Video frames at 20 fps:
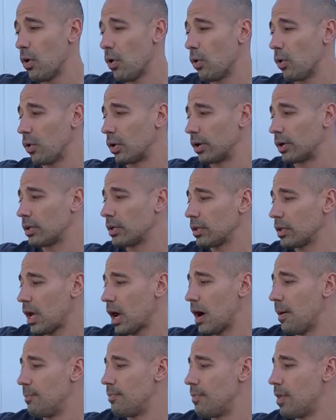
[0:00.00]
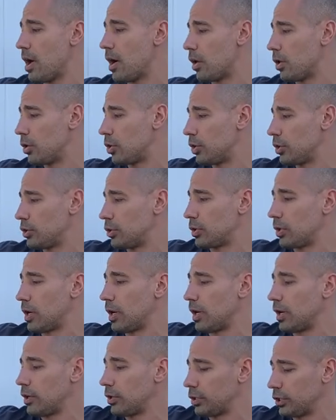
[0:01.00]
or hurt
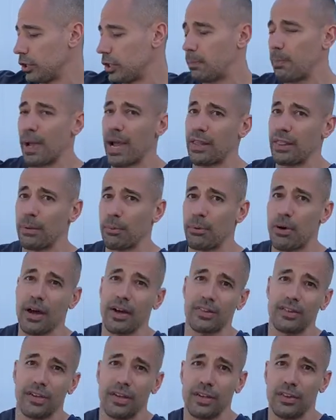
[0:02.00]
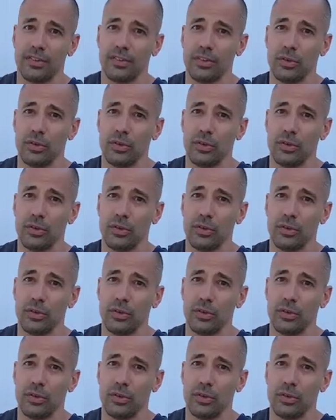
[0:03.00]
your pet in the process.